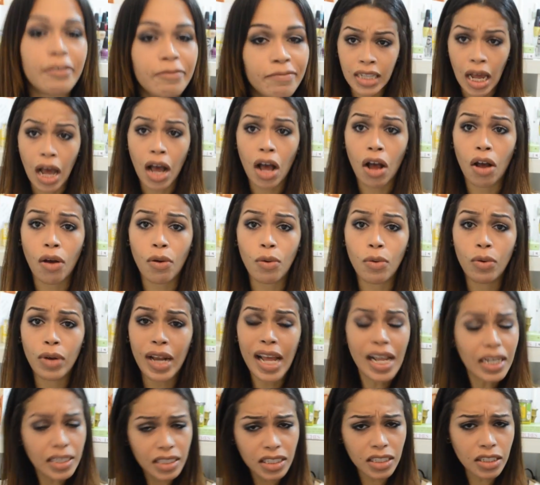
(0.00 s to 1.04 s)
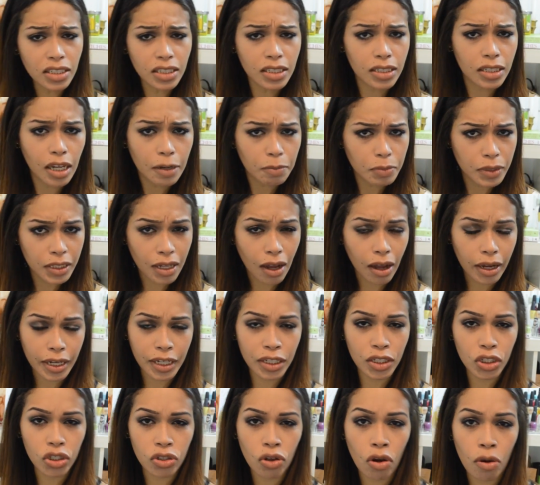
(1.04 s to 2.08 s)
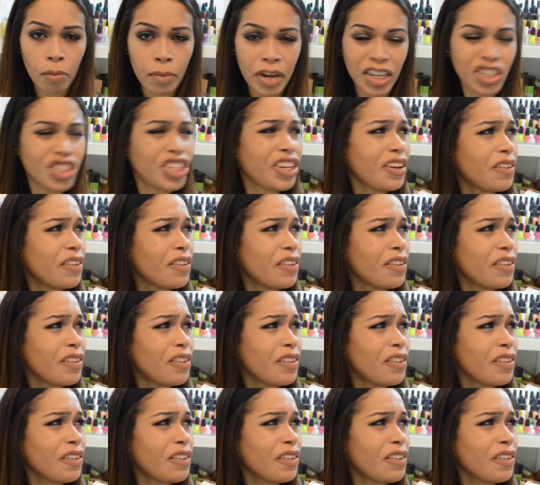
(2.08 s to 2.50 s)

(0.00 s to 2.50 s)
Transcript: So let's just stop talking so much,